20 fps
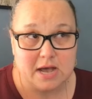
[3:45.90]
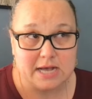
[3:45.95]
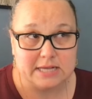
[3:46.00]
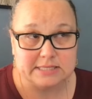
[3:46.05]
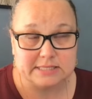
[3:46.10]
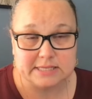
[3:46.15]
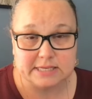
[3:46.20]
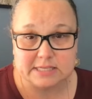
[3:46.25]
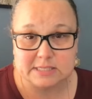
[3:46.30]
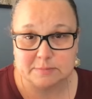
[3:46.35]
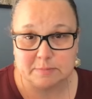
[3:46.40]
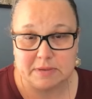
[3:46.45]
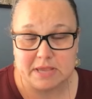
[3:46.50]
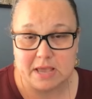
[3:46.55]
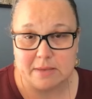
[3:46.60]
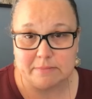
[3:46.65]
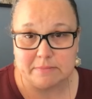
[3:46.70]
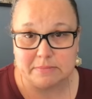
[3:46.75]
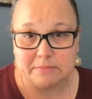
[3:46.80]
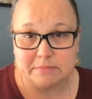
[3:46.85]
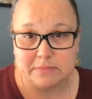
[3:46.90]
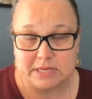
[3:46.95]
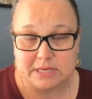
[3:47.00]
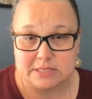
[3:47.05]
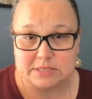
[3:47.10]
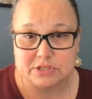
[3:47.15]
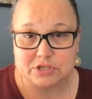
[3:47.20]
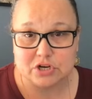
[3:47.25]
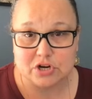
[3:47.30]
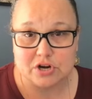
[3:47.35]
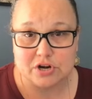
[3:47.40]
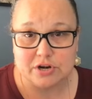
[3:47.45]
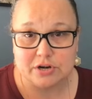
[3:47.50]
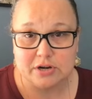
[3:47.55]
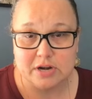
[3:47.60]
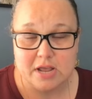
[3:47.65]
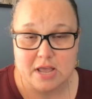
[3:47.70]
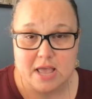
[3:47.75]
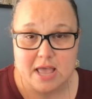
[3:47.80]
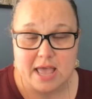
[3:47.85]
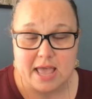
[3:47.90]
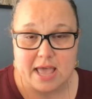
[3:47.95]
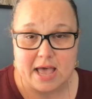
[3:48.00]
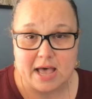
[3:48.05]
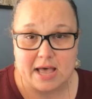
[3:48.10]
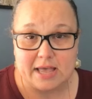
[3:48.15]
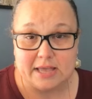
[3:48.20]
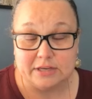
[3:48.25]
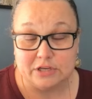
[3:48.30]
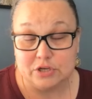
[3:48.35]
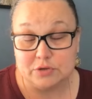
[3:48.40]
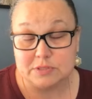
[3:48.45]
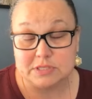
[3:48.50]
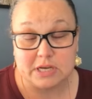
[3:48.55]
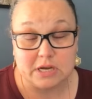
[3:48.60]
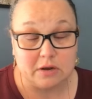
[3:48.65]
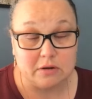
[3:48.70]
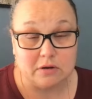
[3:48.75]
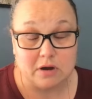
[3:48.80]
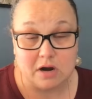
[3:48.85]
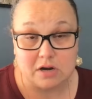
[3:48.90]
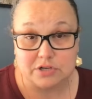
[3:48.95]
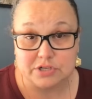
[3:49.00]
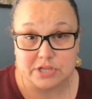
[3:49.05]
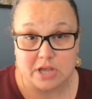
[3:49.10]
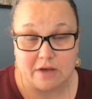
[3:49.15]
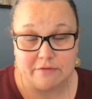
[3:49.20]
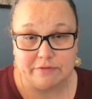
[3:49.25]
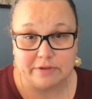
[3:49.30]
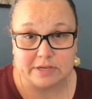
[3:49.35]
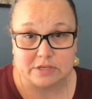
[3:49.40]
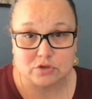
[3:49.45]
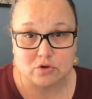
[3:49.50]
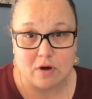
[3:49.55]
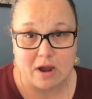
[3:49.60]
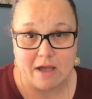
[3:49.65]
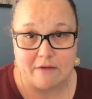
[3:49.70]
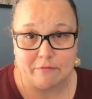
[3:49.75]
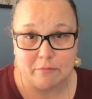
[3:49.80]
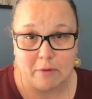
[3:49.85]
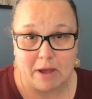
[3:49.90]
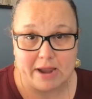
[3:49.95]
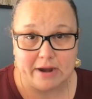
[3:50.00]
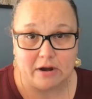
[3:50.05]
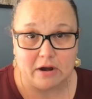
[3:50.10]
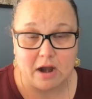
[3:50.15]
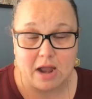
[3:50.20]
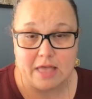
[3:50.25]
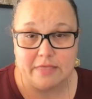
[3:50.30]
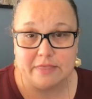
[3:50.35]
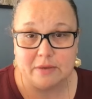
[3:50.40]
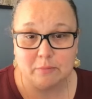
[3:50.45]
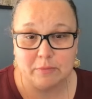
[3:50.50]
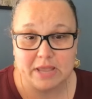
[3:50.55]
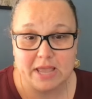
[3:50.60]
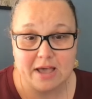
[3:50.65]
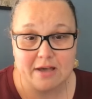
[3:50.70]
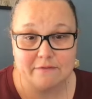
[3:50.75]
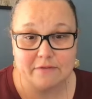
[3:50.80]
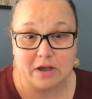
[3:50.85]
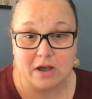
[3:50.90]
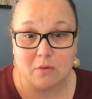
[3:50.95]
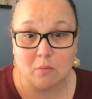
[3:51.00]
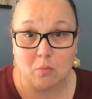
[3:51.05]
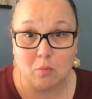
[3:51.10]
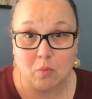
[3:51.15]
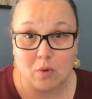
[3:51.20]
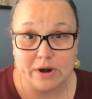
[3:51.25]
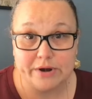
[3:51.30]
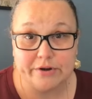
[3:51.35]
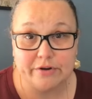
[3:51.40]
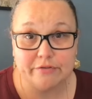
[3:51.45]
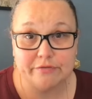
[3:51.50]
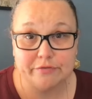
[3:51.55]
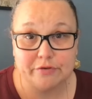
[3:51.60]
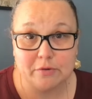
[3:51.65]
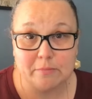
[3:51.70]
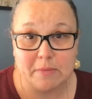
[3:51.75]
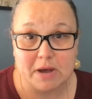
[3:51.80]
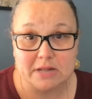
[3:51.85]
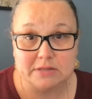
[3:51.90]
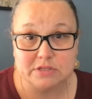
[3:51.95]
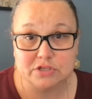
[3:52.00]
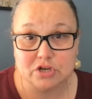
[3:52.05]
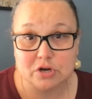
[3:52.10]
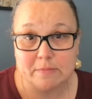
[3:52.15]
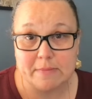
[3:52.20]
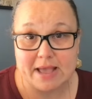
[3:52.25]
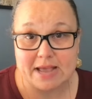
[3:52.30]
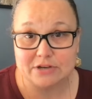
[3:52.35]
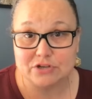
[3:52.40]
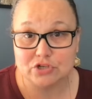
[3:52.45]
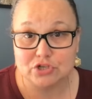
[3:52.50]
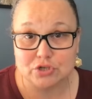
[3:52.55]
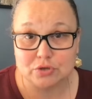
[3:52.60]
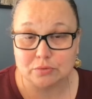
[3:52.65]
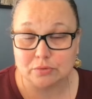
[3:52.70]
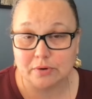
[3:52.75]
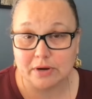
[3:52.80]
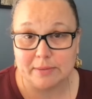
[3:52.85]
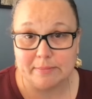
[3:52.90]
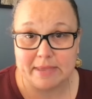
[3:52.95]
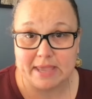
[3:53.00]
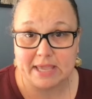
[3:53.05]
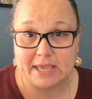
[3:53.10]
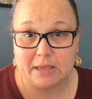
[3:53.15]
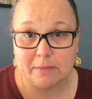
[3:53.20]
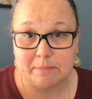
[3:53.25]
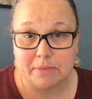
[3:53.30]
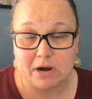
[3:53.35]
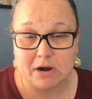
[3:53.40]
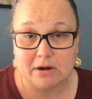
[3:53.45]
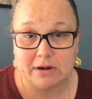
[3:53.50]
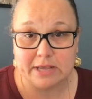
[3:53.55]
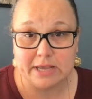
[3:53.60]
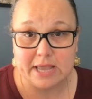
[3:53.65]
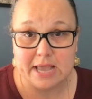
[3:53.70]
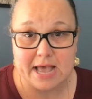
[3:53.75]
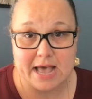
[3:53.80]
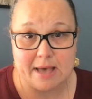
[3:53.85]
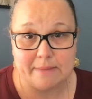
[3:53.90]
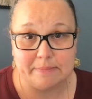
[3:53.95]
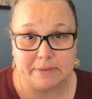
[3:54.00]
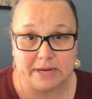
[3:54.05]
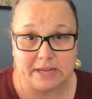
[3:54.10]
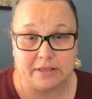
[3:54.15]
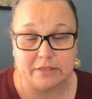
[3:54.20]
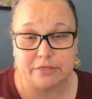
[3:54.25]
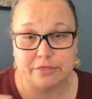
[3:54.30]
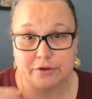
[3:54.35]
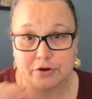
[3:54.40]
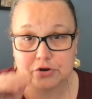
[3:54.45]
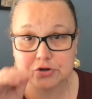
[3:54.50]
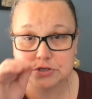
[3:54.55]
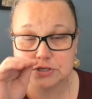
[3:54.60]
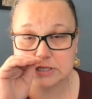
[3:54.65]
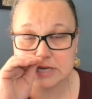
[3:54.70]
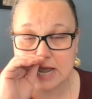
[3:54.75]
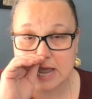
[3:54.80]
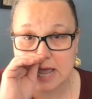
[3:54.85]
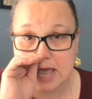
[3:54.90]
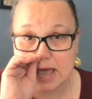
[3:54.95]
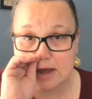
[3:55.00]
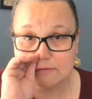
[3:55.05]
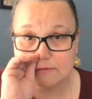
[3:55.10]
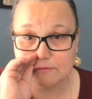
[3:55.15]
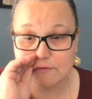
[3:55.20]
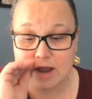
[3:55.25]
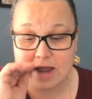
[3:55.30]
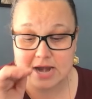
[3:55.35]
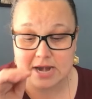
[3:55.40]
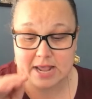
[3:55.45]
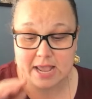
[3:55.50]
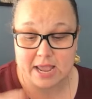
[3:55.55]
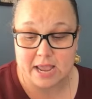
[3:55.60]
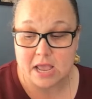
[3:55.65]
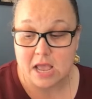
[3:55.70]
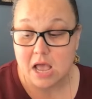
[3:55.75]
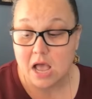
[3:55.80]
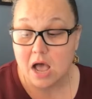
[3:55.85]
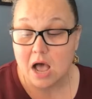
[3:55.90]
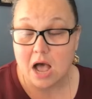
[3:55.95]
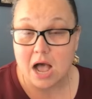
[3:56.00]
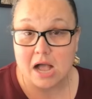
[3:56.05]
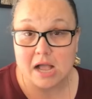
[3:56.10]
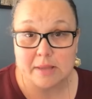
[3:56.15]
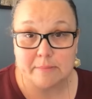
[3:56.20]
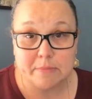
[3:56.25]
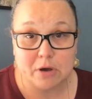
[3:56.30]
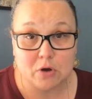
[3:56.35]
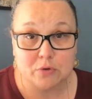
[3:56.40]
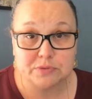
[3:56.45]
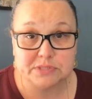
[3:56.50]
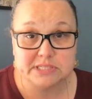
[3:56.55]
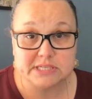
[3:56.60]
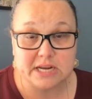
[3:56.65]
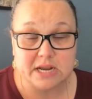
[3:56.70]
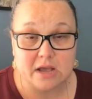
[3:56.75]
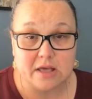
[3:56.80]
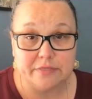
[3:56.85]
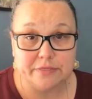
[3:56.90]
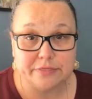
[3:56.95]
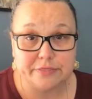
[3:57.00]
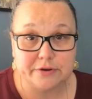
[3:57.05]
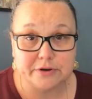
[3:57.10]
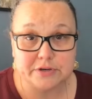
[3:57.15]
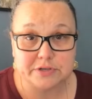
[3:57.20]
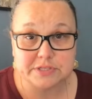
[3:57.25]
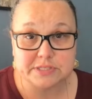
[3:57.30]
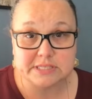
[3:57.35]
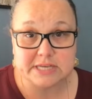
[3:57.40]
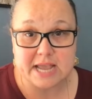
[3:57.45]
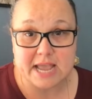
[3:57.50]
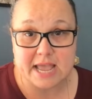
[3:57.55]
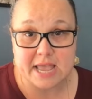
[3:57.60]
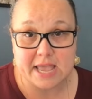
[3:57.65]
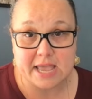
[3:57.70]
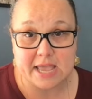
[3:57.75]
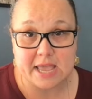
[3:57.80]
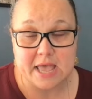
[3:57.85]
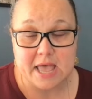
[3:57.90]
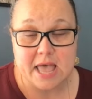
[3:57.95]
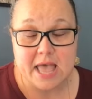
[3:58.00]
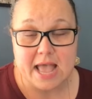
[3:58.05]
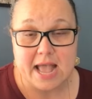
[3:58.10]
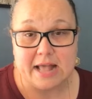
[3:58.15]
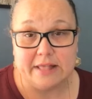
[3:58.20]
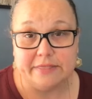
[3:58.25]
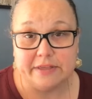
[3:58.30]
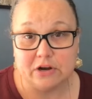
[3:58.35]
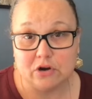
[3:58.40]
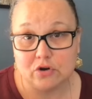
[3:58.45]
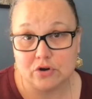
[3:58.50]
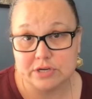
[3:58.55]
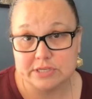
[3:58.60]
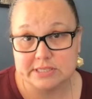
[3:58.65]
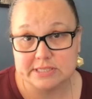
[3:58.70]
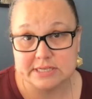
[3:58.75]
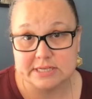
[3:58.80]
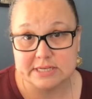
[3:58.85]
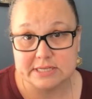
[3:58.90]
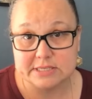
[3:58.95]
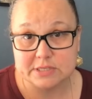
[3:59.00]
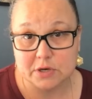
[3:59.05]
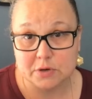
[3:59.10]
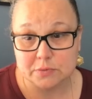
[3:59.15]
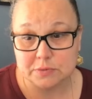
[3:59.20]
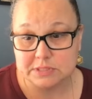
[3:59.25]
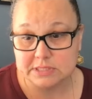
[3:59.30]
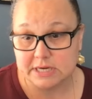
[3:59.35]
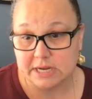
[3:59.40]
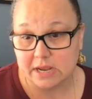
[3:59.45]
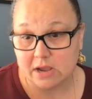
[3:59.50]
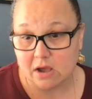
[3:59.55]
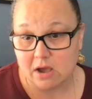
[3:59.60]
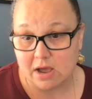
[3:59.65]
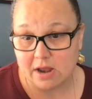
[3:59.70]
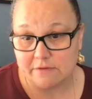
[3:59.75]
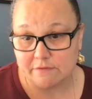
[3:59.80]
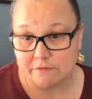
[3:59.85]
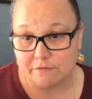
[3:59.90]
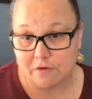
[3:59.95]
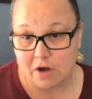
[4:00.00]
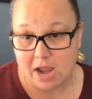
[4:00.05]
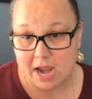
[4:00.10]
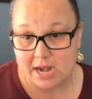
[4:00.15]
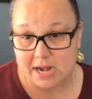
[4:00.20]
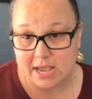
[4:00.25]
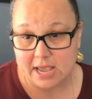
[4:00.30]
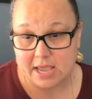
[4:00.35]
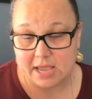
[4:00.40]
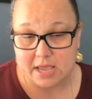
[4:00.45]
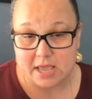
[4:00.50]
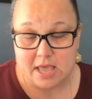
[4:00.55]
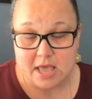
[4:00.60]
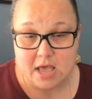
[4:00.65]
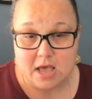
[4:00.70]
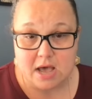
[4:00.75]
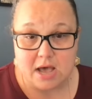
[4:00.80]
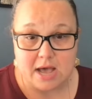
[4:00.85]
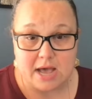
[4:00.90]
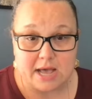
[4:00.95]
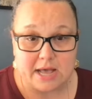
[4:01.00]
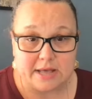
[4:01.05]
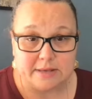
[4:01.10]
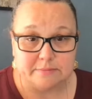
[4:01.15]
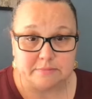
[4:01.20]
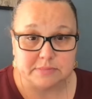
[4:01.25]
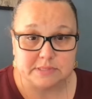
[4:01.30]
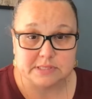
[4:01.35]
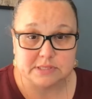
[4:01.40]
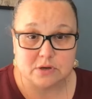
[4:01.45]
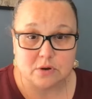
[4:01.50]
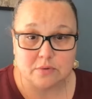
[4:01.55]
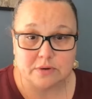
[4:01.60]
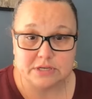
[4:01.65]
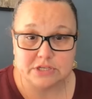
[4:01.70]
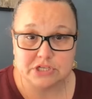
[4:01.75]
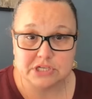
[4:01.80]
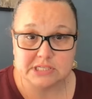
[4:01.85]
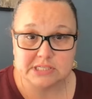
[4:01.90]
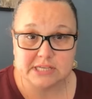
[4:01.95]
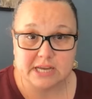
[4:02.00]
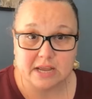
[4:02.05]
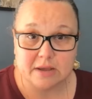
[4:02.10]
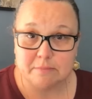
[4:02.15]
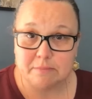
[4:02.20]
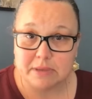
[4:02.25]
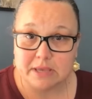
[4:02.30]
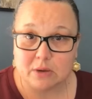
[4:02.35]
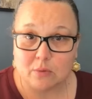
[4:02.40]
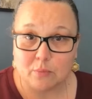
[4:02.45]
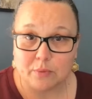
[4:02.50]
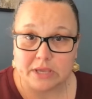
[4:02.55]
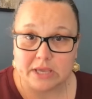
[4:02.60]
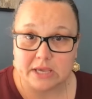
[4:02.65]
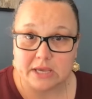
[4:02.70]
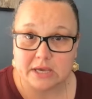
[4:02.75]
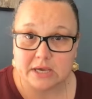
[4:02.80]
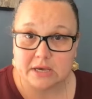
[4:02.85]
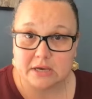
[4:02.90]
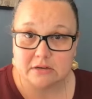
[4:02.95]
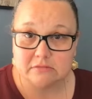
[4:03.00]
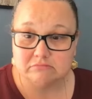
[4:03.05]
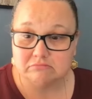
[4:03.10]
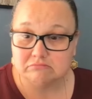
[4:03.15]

uh, 6 p.m. Eastern uh, using our Soft Flex craft wire. And then we have a wonderful Monster Mash jewelry making party happening Thursday and Friday. I'm hosting on Thursday, and then Kristen is hosting on Friday. Um, so it's just like a big week,